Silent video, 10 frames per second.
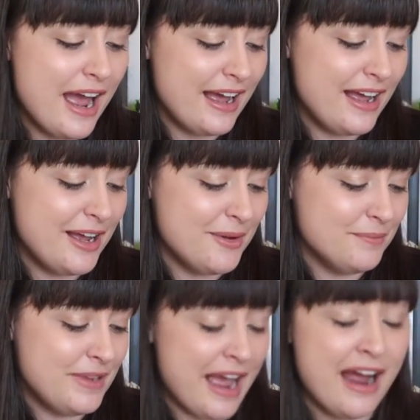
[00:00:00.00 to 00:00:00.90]

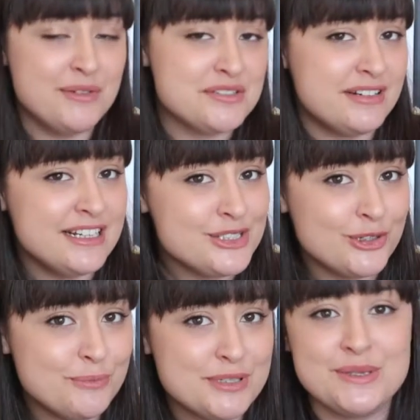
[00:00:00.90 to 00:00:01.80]
um, yeah I was really
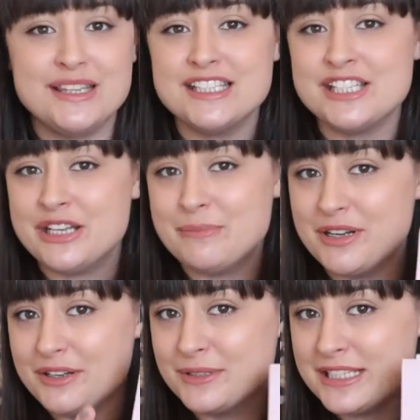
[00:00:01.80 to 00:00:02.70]
torn between the two
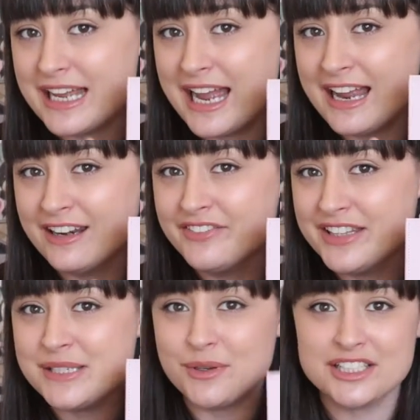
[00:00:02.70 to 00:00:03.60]
but I love
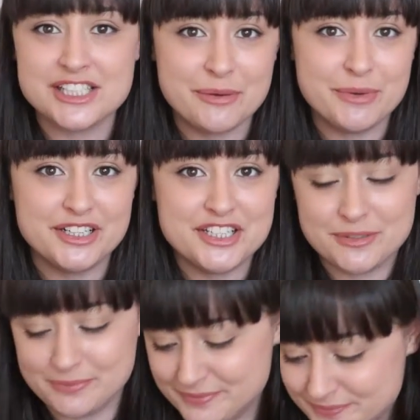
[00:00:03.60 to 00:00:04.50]
this one so
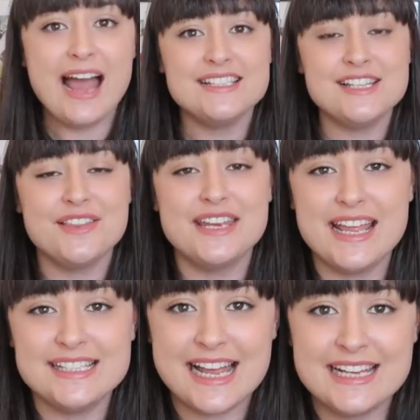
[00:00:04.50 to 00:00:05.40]
much and so the
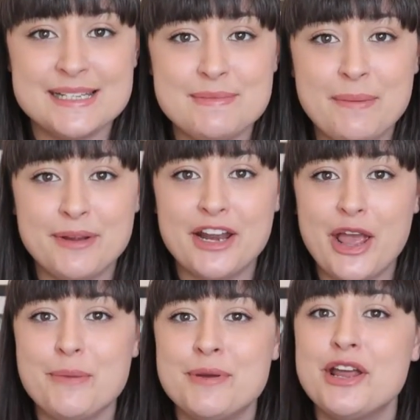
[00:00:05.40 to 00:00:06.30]
next item I'm going
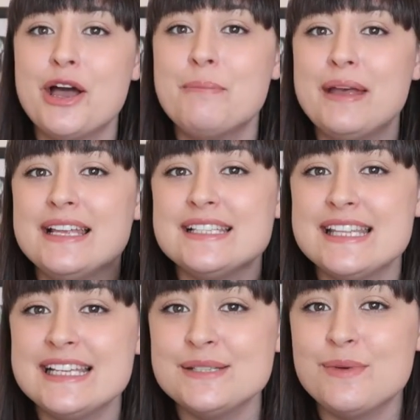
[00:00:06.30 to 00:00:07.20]
to open up is
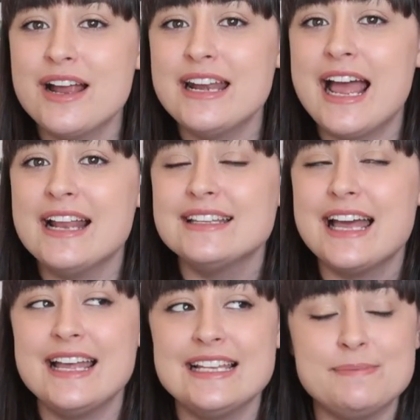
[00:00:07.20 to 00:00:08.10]
this one and
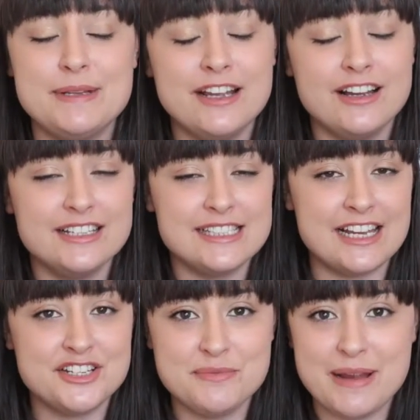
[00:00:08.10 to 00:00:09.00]
that is because
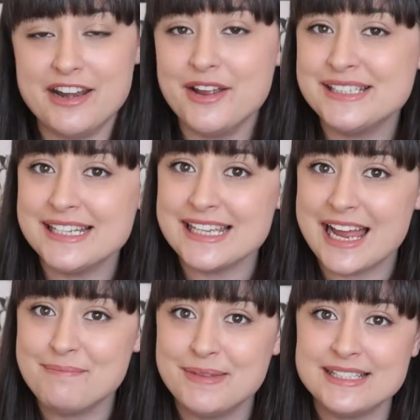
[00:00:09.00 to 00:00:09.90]
as you may notice
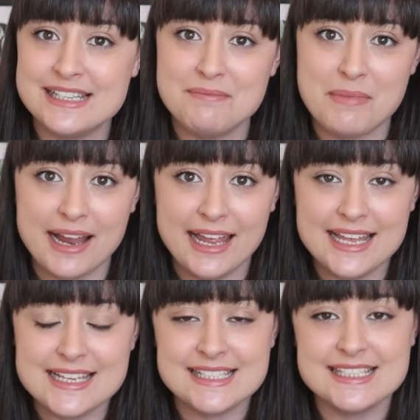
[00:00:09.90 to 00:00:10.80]
I'm missing my
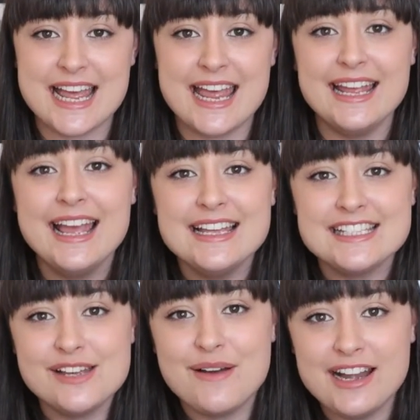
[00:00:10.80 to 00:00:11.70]
ears today
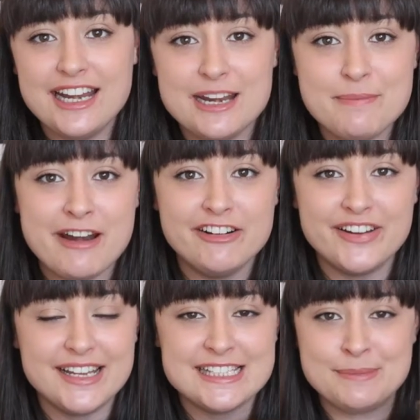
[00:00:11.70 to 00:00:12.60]
so I need a pair of
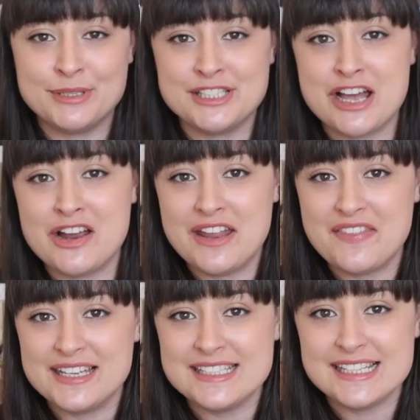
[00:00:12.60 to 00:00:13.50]
ears to put on
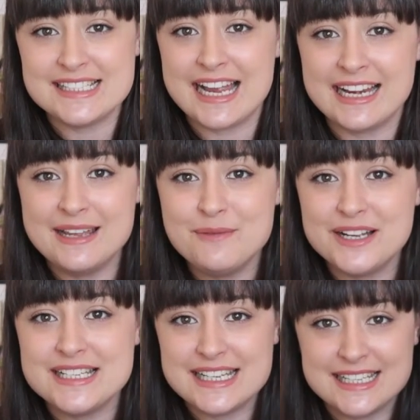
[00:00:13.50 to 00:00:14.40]
and that's exactly
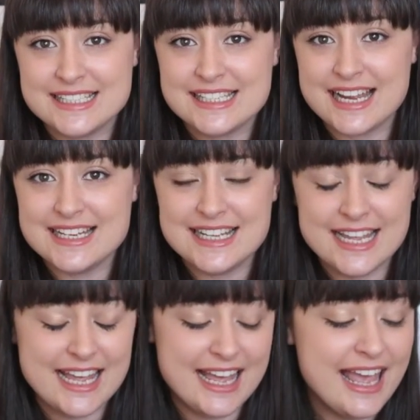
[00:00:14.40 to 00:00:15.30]
what is inside
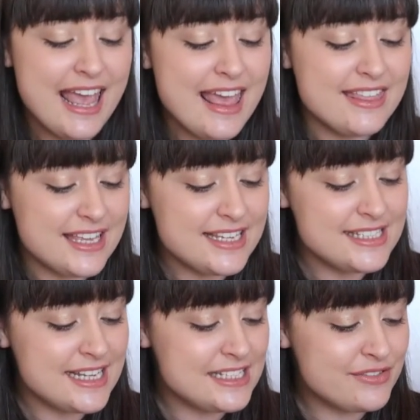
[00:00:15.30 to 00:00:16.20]
here.
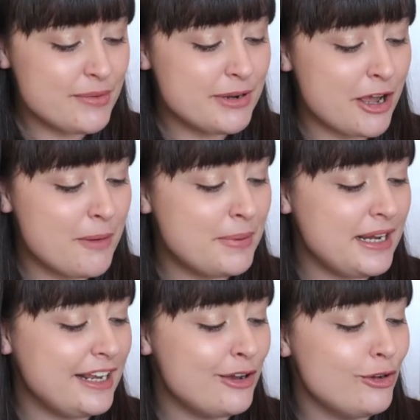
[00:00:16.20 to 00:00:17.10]
This is from a
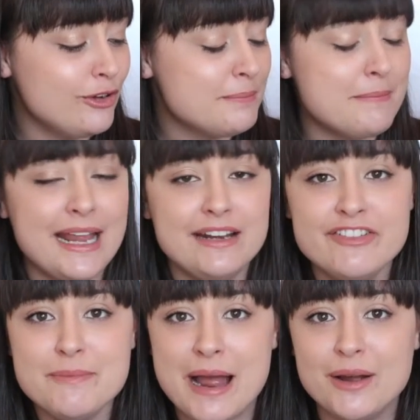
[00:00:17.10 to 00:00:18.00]
company called Made
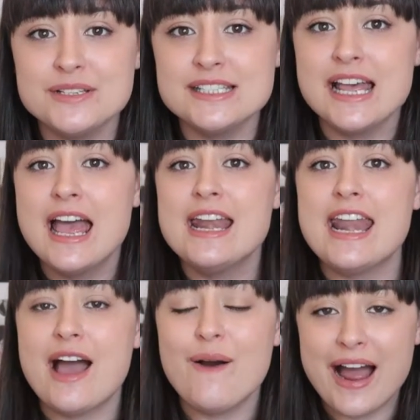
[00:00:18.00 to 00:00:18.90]
for Mouse.
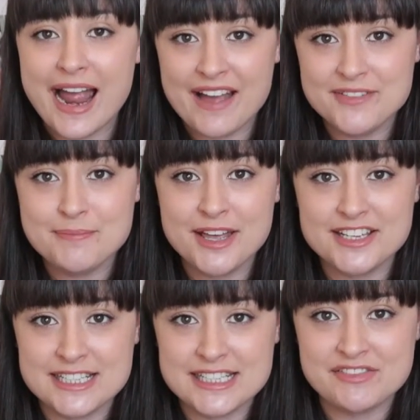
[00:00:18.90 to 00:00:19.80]
Now I haven't
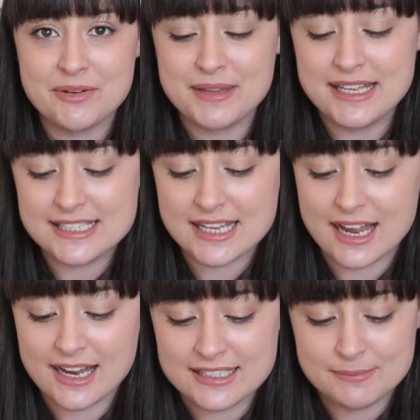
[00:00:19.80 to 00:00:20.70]
purchased from these
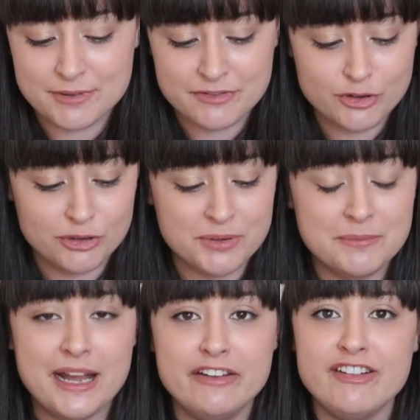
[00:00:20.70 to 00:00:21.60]
guys before but
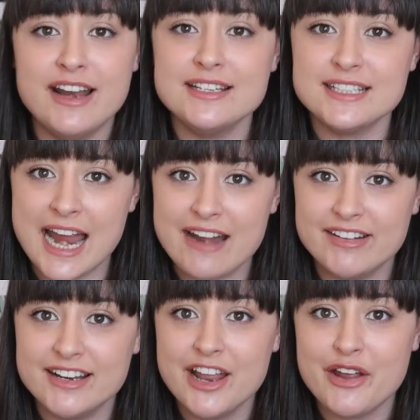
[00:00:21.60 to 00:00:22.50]
my friend
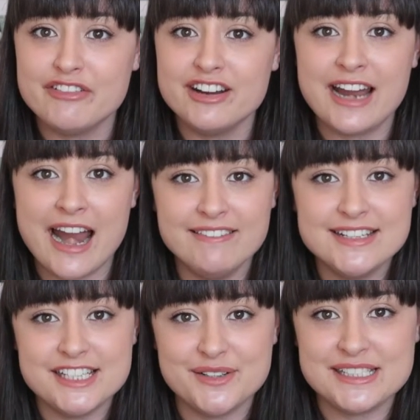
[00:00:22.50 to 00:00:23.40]
Karen over at
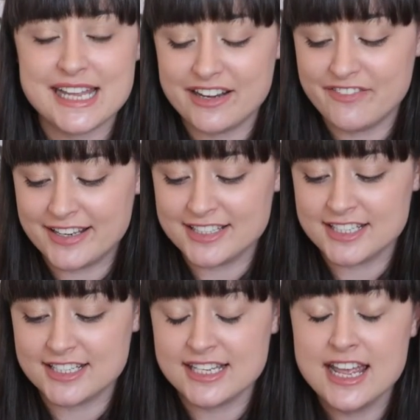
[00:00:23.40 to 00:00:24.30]
Karen's USA
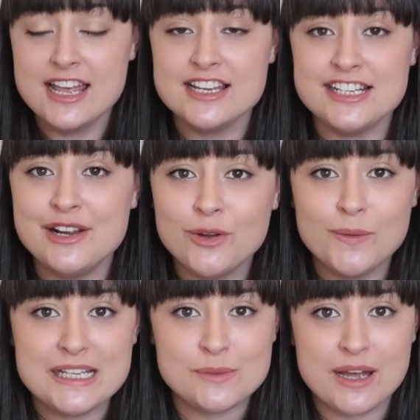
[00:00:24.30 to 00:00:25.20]
Adventures she
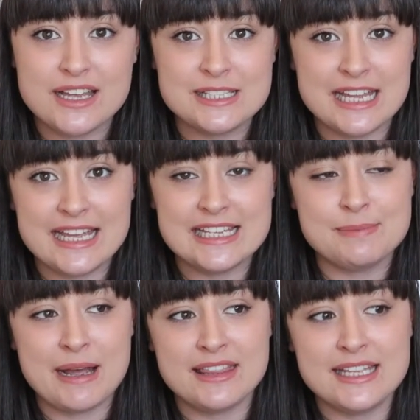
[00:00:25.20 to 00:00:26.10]
always wears ears
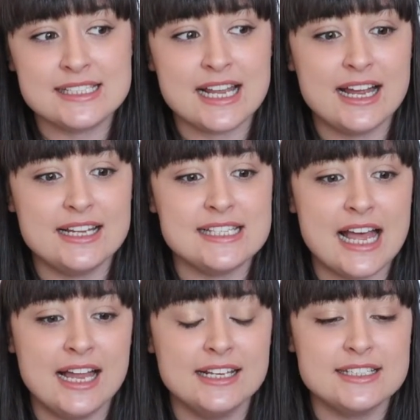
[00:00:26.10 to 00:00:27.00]
by these guys
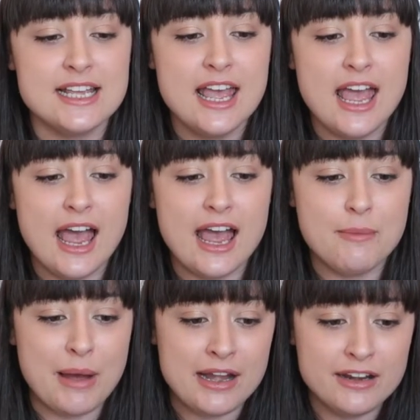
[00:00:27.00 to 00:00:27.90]
and
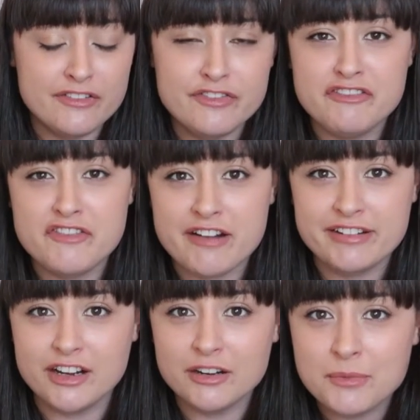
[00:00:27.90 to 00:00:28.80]
um, I love the
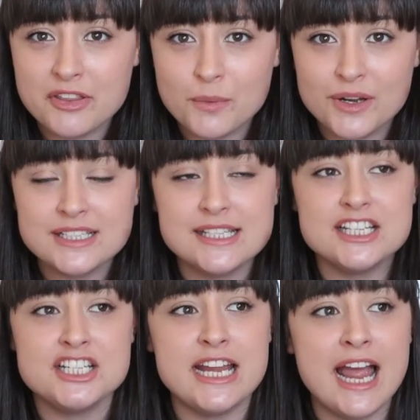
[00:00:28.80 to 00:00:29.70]
fairy godmother ones
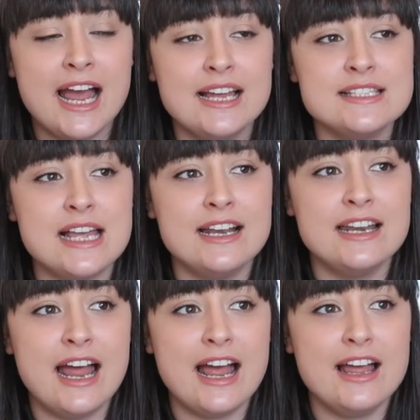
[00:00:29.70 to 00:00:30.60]
that she has and